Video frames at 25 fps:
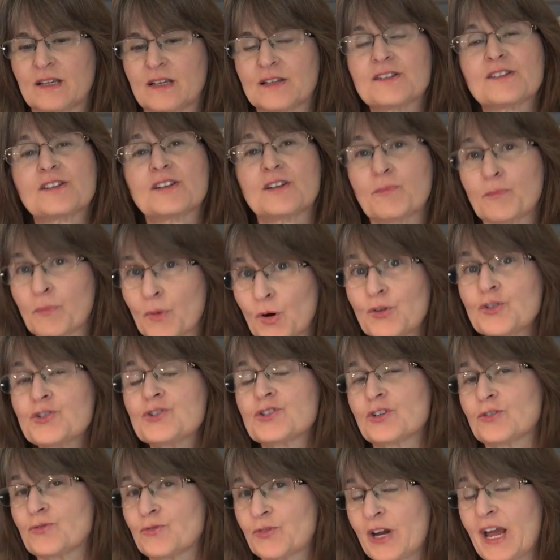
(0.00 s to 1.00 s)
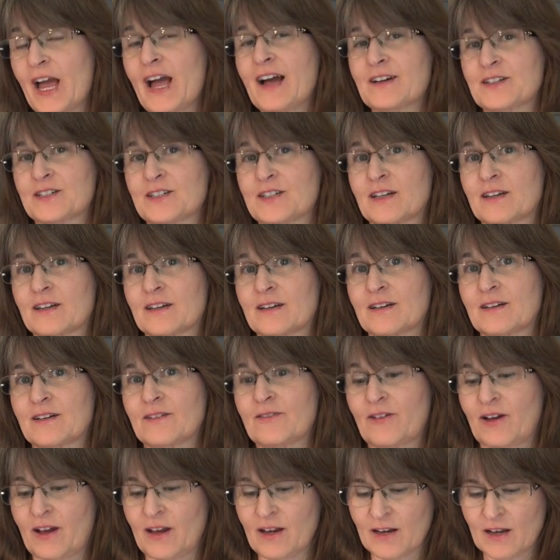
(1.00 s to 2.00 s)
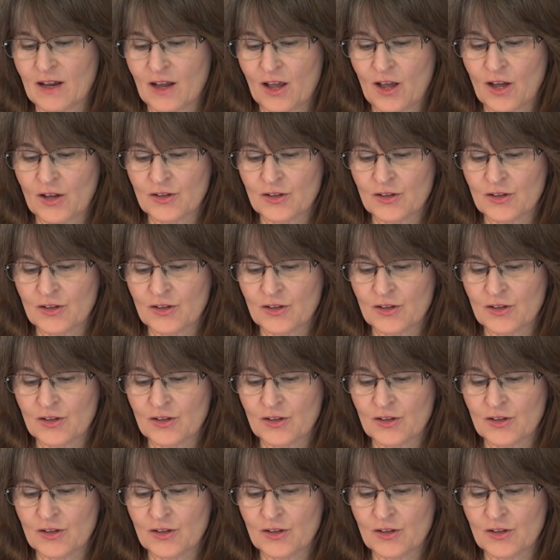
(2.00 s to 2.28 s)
It's an emotional reaction, right?